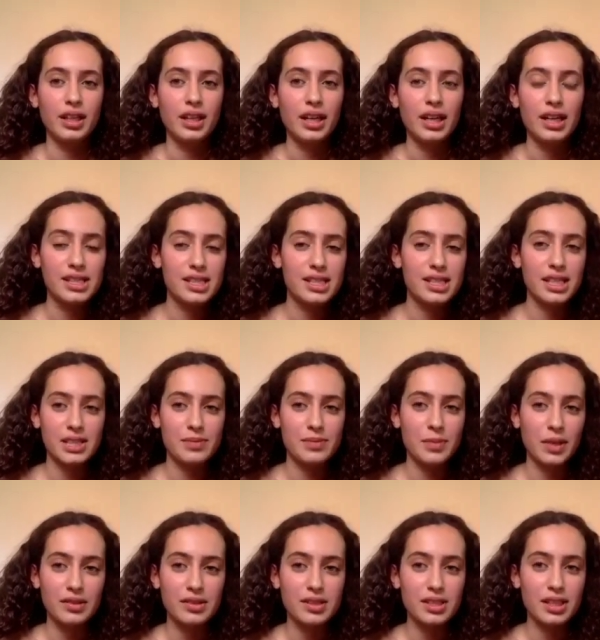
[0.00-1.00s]
in six
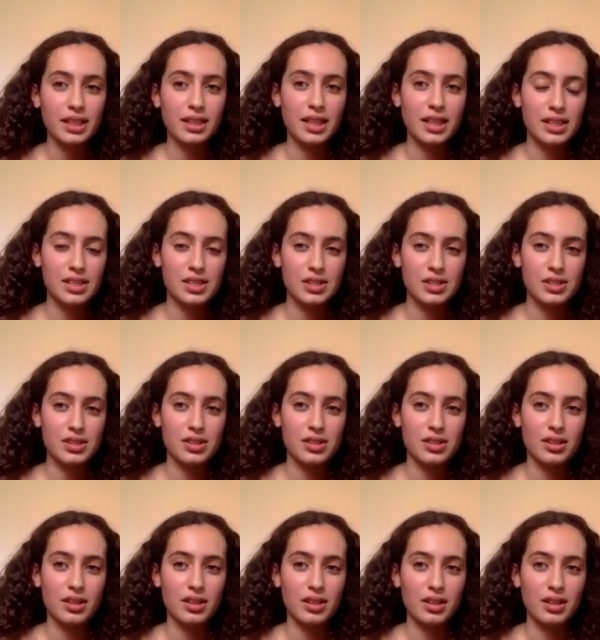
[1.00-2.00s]
months like that's just
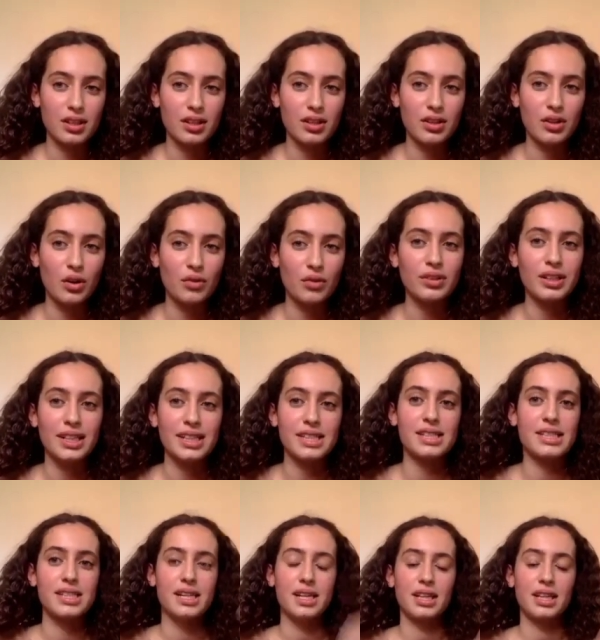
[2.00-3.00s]
not
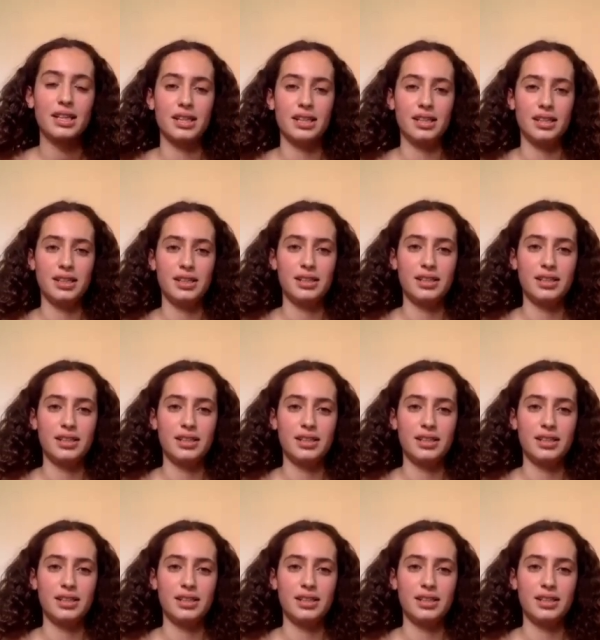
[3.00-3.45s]
realistic